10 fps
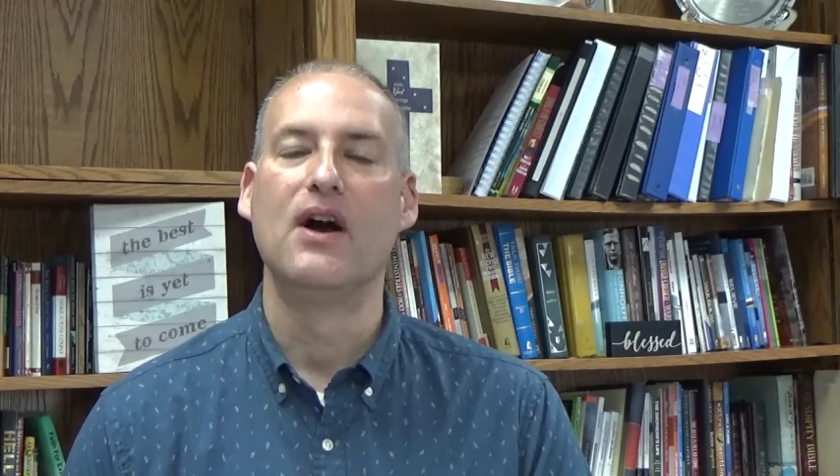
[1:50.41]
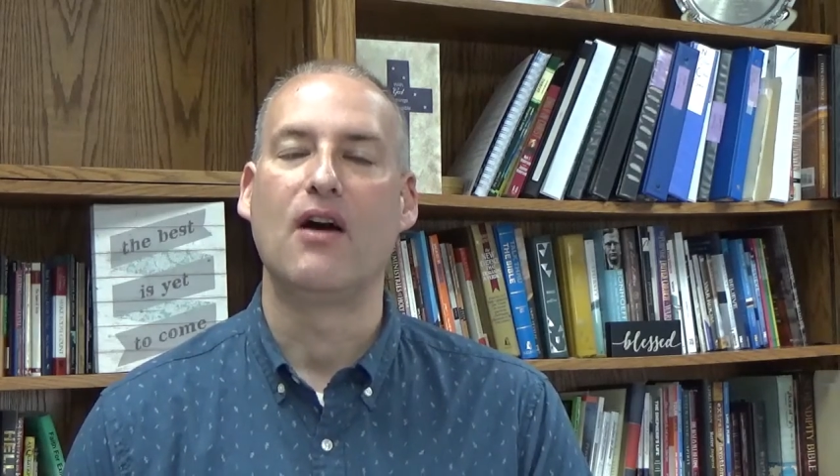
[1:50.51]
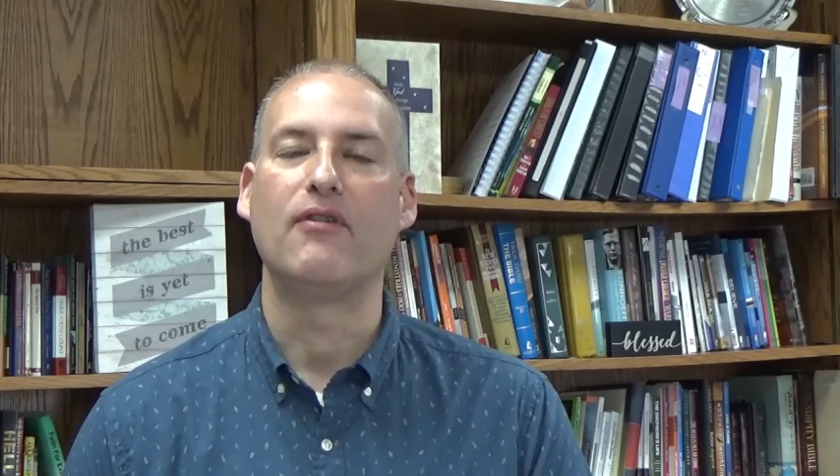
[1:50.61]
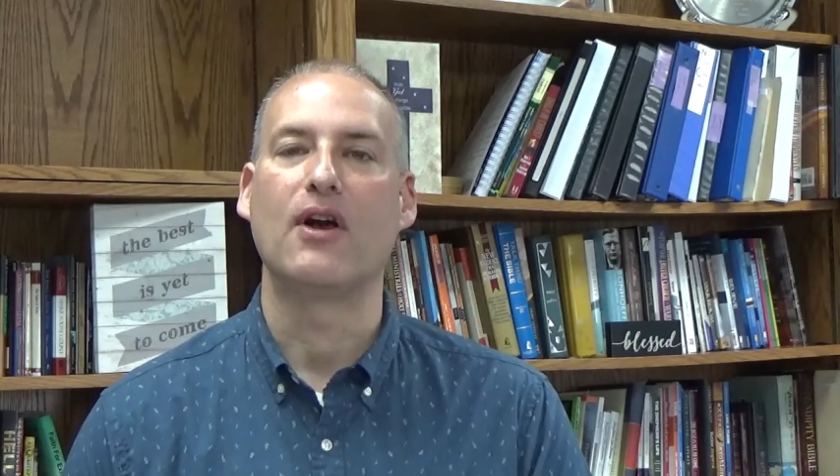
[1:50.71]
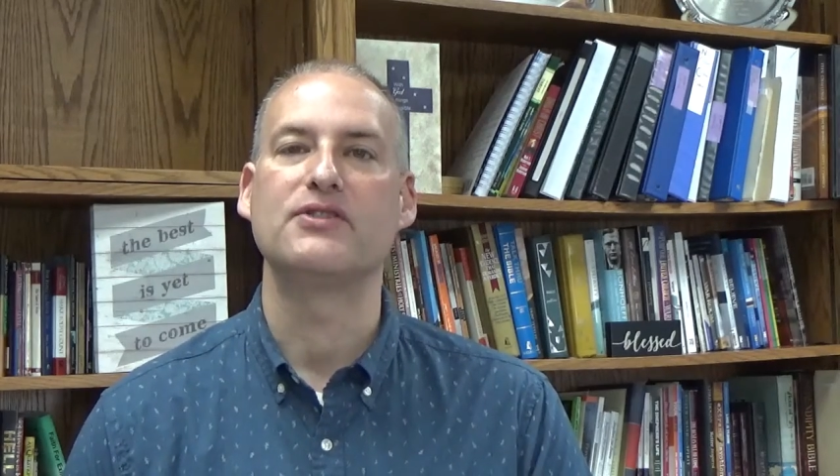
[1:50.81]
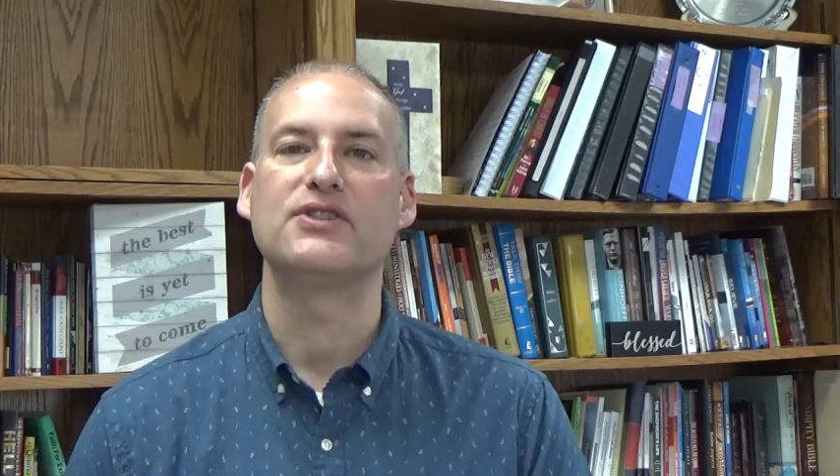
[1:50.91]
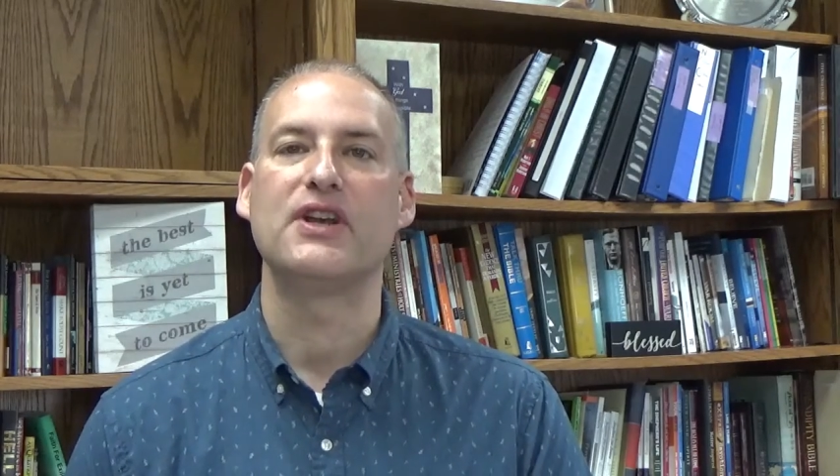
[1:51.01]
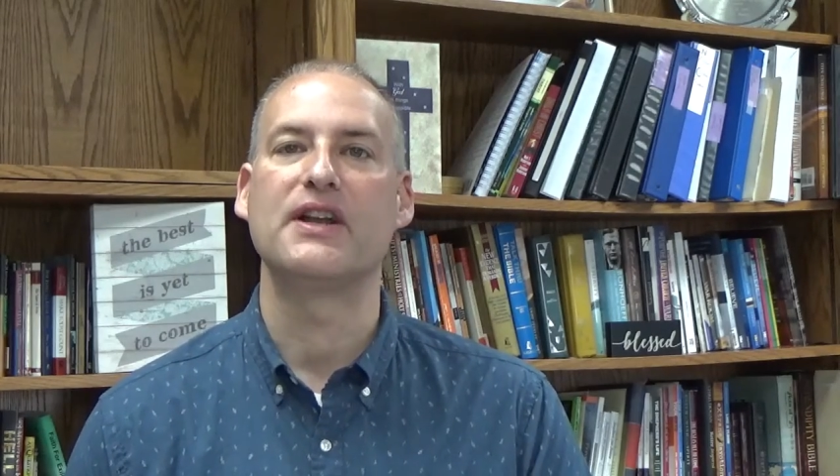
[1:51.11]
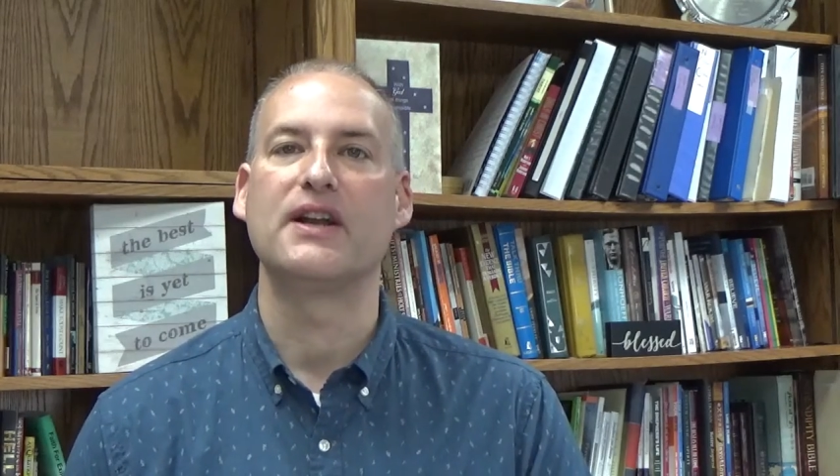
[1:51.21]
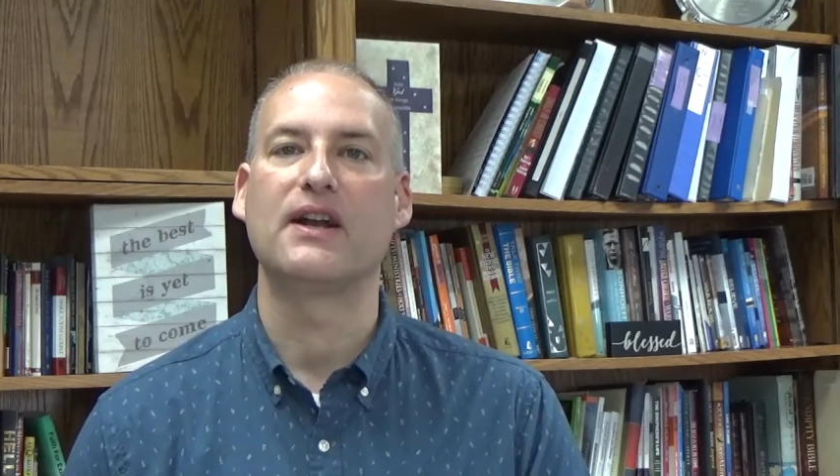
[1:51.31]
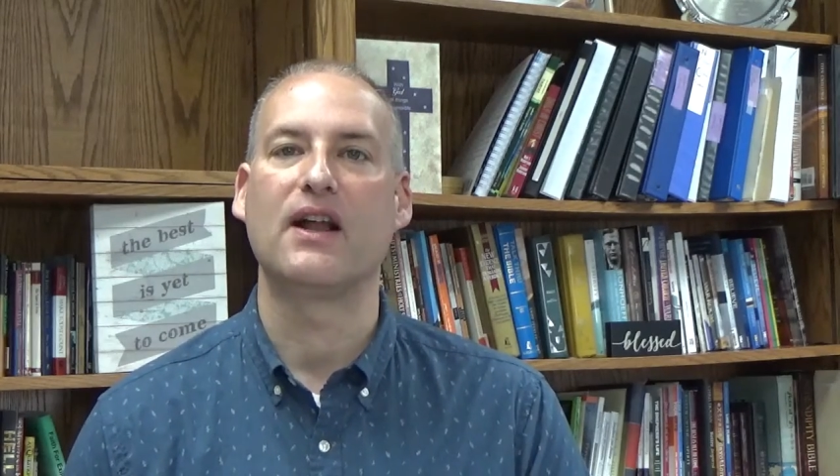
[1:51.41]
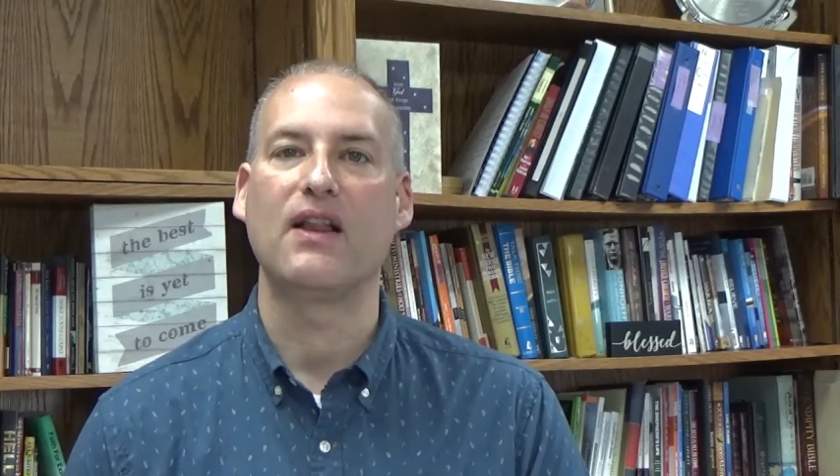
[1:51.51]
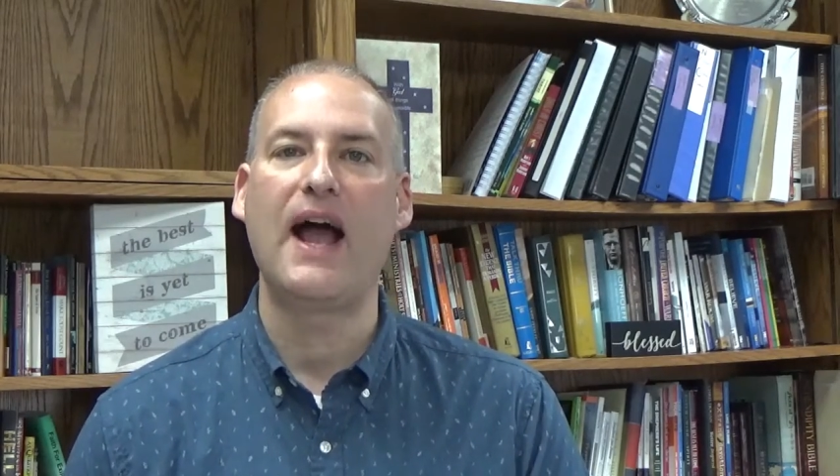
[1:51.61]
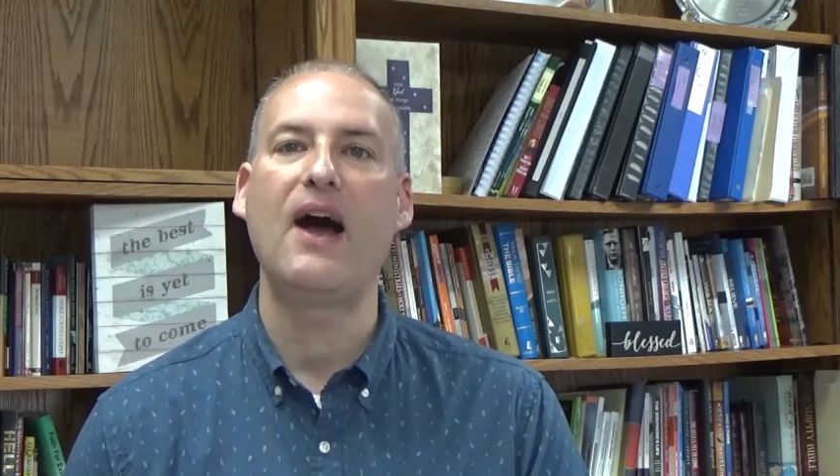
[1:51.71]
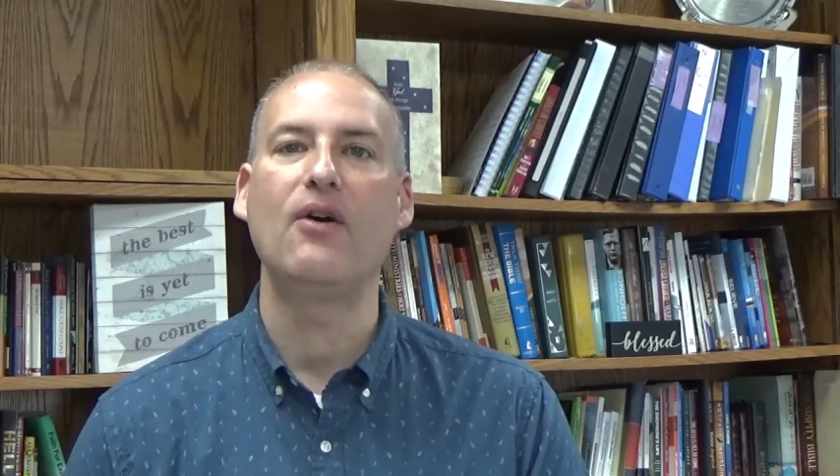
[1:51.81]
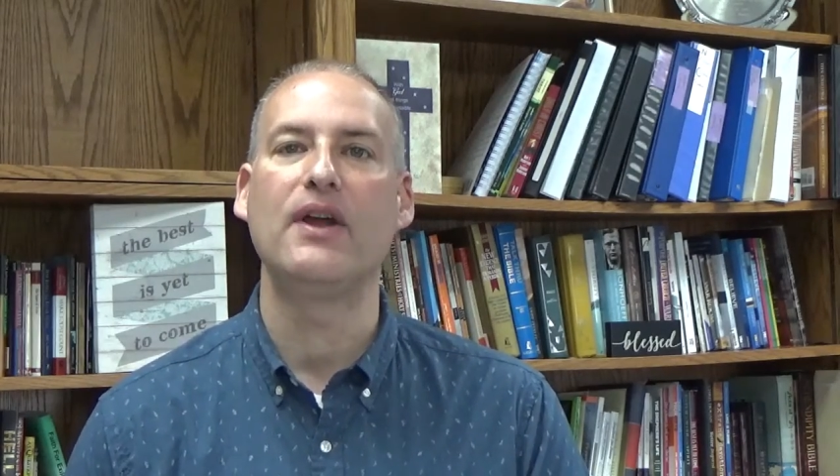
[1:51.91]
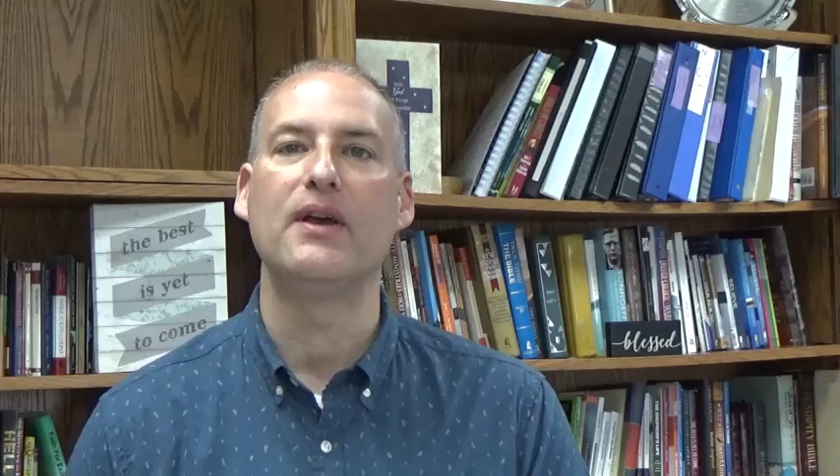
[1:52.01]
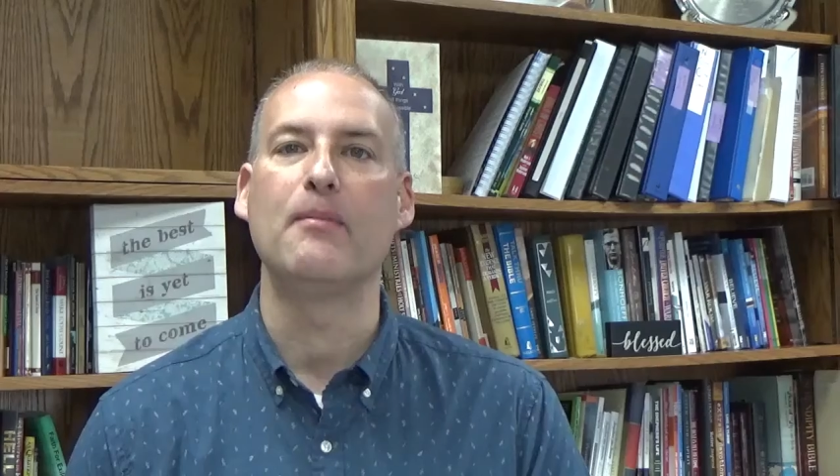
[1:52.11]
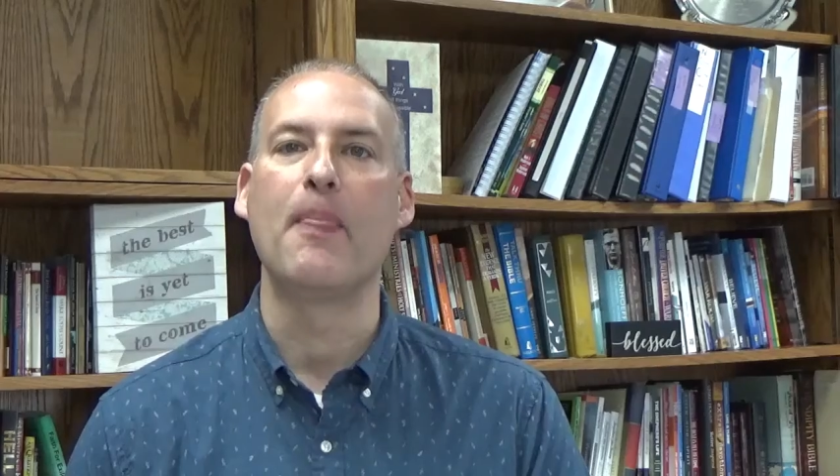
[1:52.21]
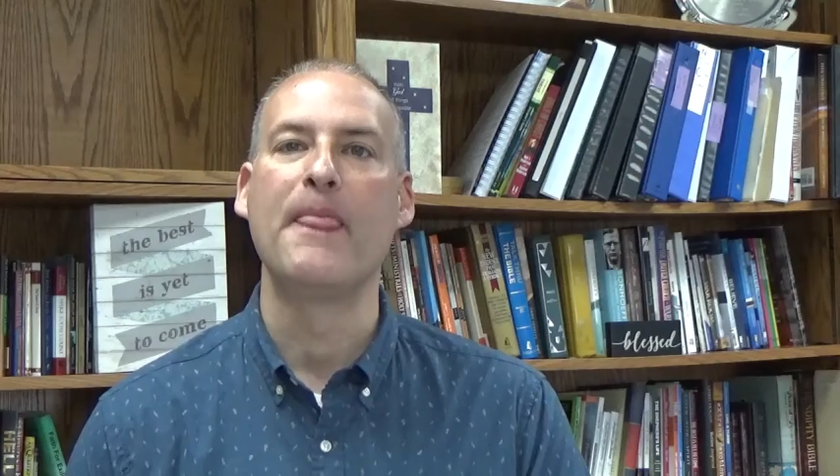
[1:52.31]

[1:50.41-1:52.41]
of our sin and allow him